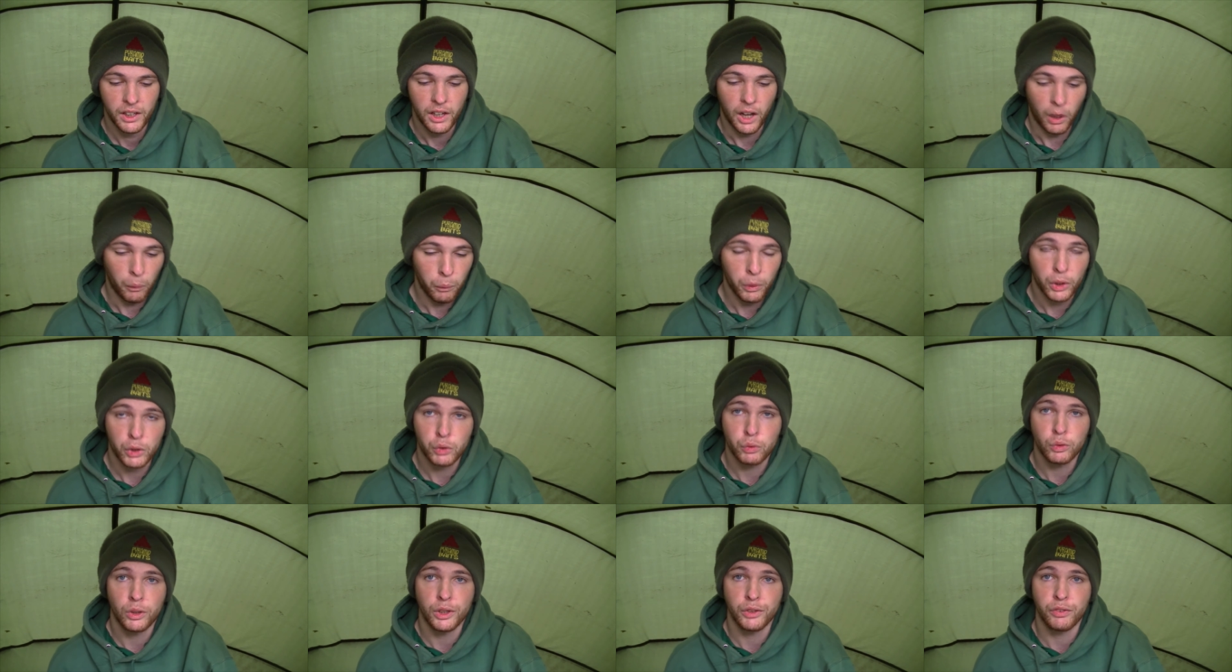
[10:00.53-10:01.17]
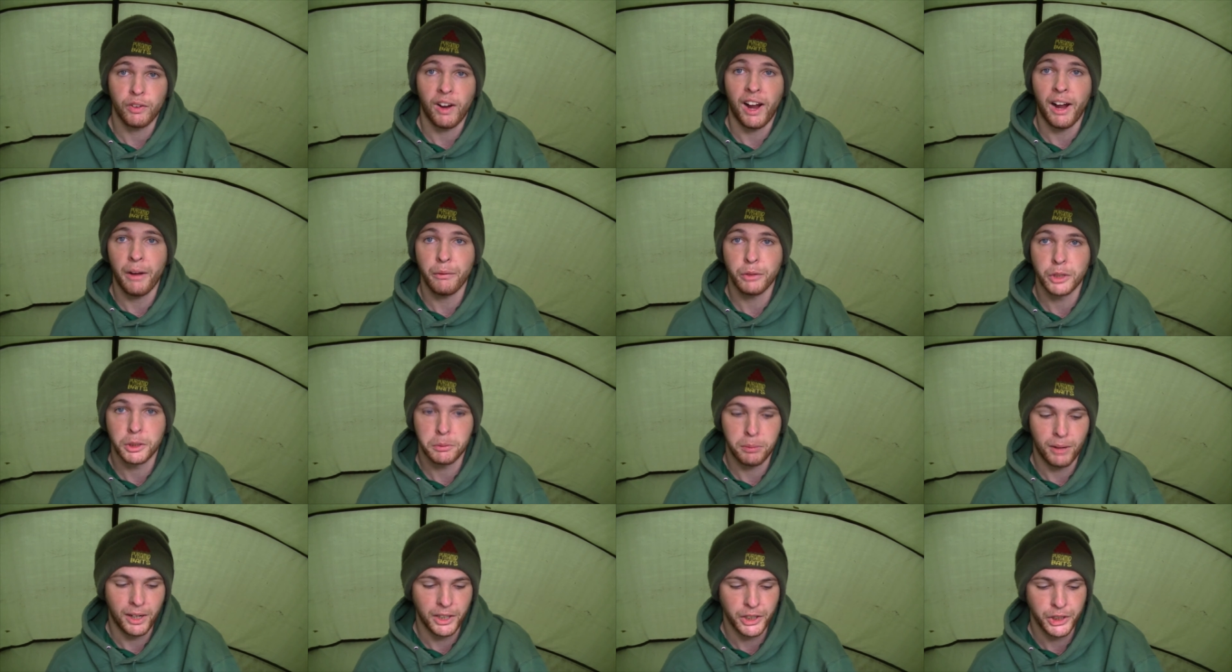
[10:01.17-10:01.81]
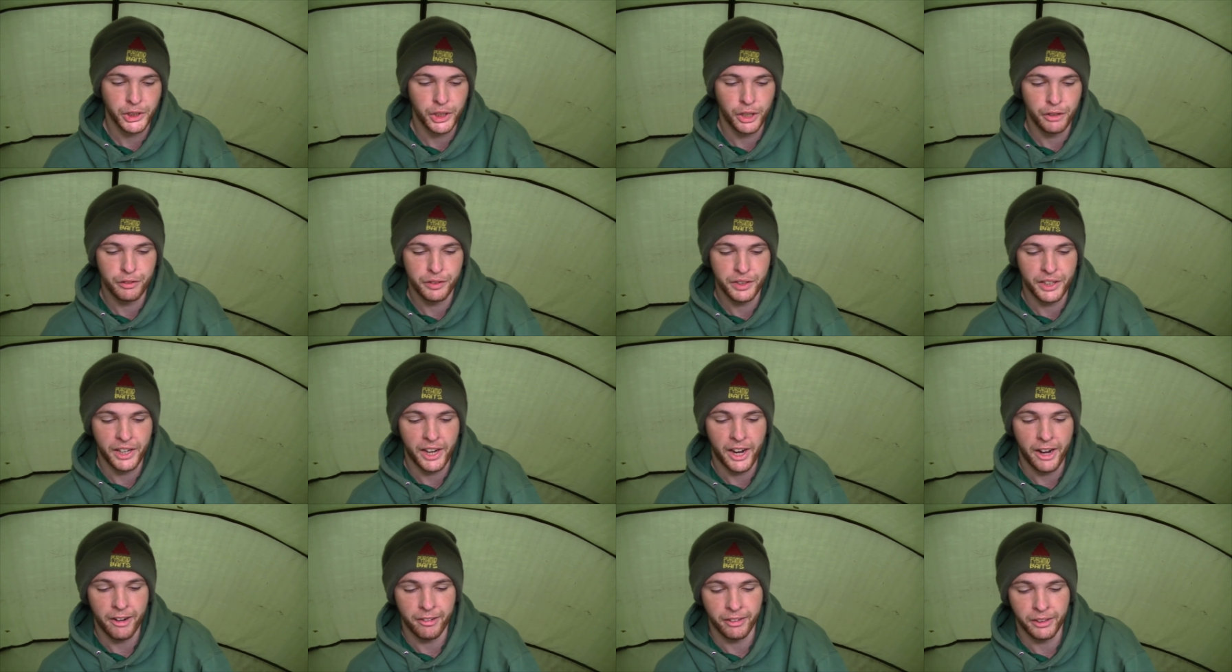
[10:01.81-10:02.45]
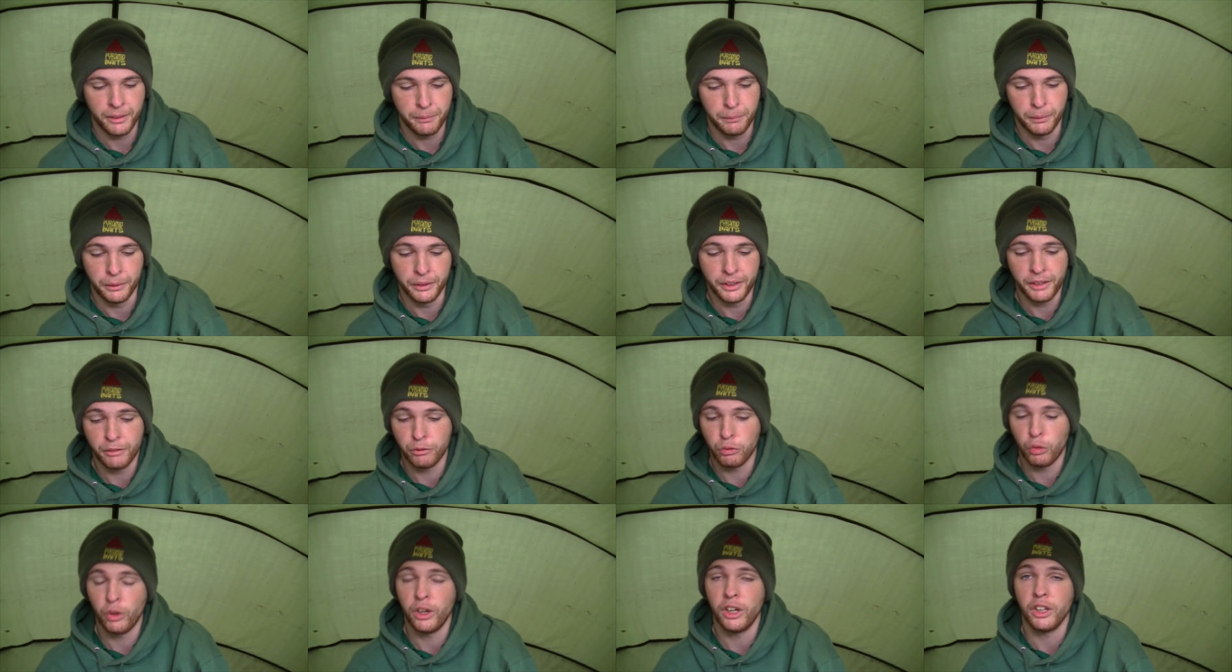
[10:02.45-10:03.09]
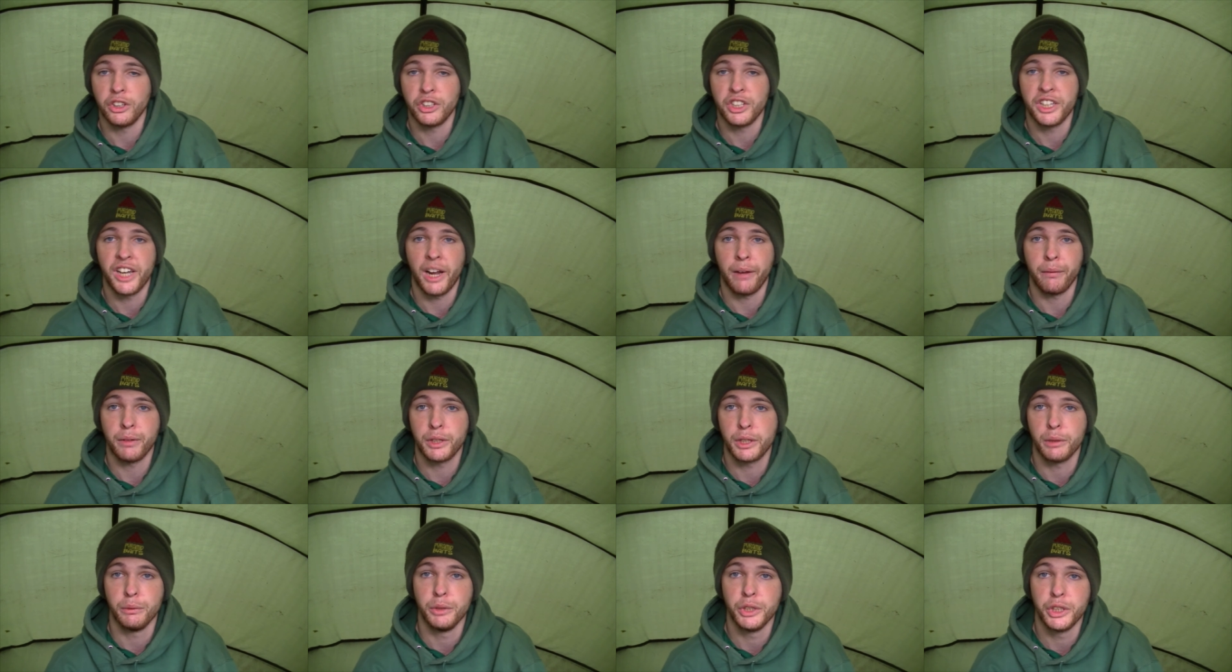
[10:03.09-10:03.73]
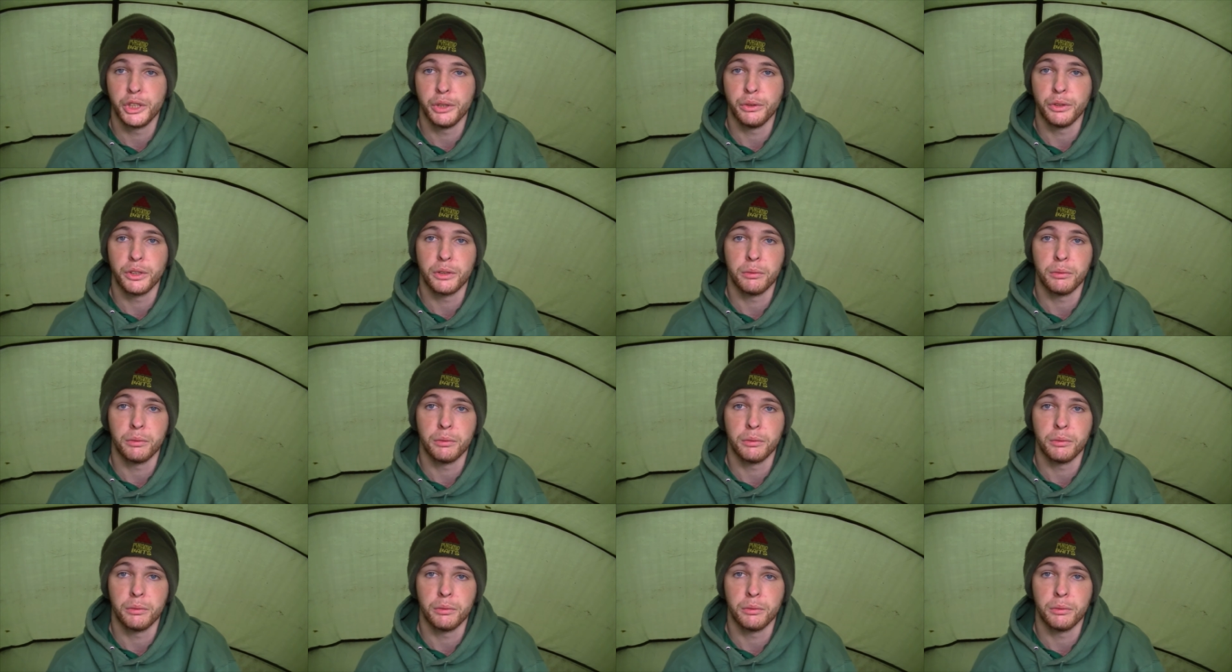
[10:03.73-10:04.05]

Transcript: I watched roach for hours splashing over the area, but didn't realise the damage that they were doing to